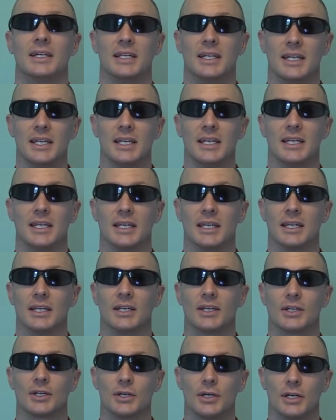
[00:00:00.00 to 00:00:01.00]
Hmm,
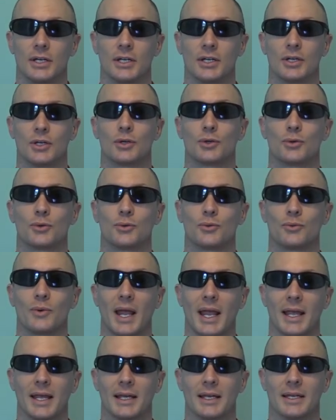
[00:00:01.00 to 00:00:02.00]
good,
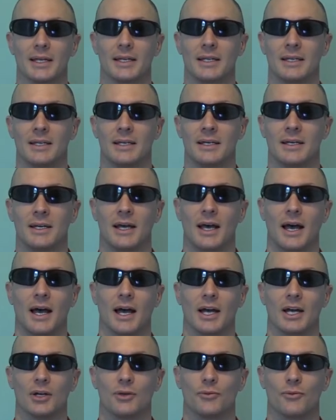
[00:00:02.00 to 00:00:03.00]
ran.
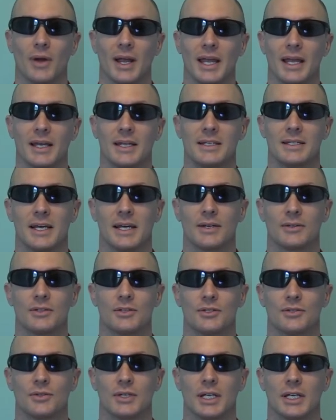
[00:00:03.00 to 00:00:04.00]
I ran down the
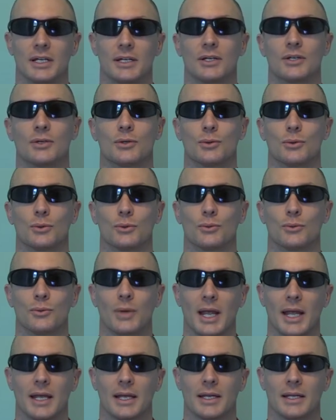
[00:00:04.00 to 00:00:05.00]
street,
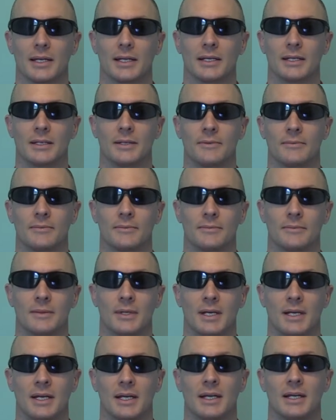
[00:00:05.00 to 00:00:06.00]
ran.
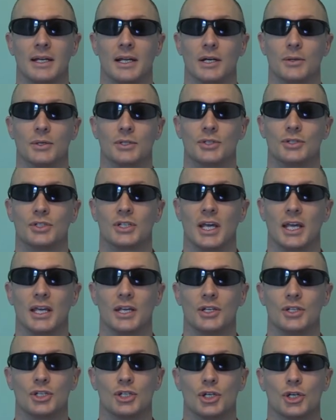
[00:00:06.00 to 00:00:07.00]
Now I want you to
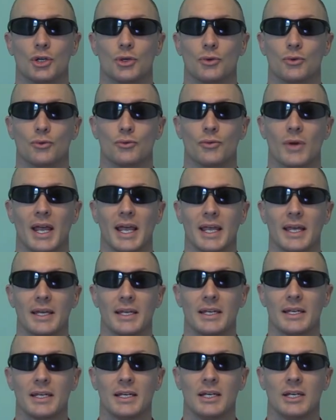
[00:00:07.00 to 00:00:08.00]
change
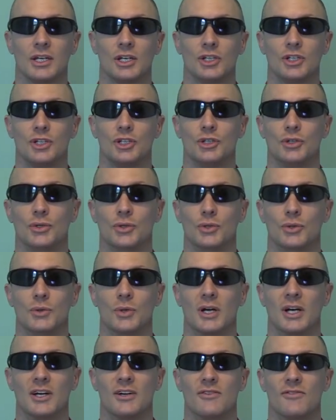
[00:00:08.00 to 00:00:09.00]
ran
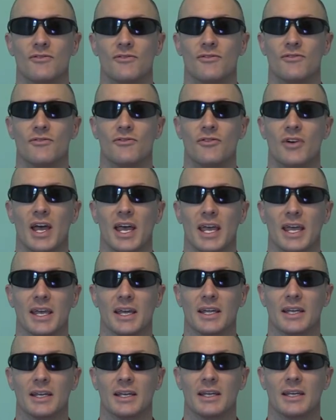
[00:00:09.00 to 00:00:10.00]
to
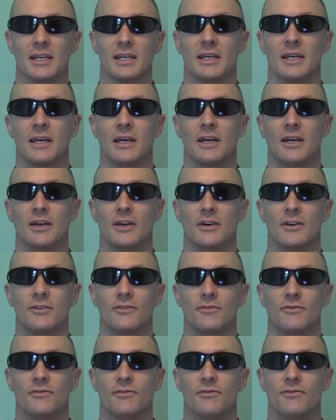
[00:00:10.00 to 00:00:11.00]
van,
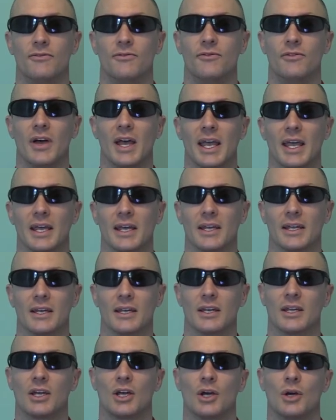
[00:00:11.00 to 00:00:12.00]

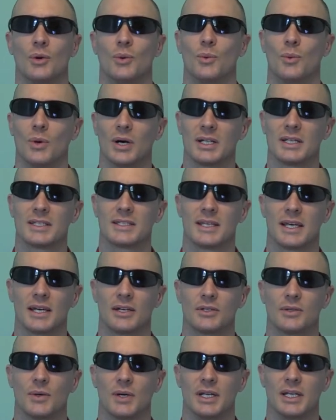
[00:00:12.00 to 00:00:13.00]
van. What
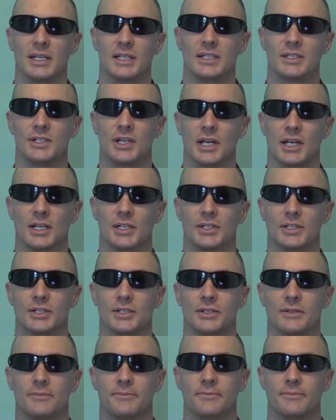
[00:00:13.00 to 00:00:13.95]
sound do I need to change?